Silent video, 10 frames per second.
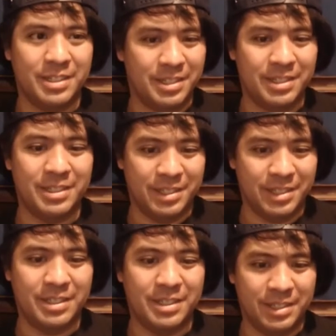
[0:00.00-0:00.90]

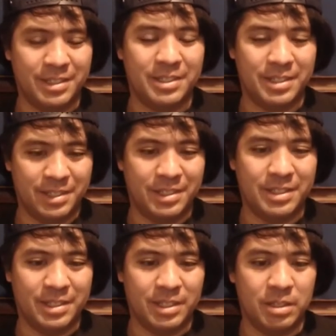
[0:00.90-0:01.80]

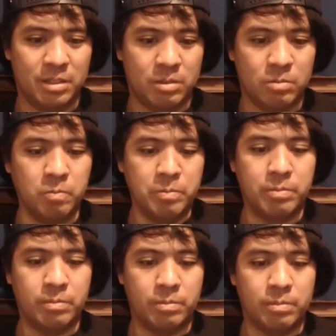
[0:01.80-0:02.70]

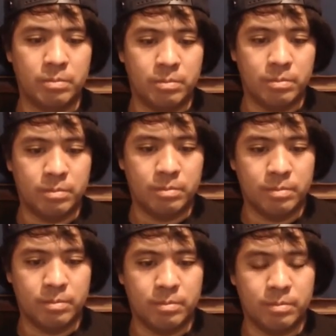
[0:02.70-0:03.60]
(not speaking)